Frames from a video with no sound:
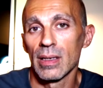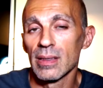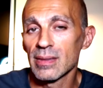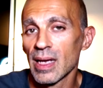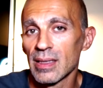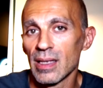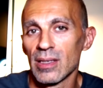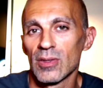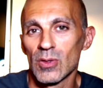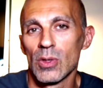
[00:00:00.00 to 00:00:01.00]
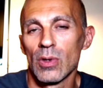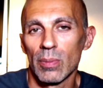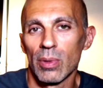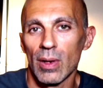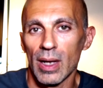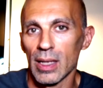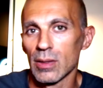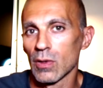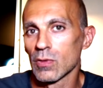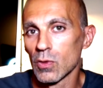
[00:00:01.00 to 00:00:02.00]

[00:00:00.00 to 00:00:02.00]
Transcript: Instead, it is durable and also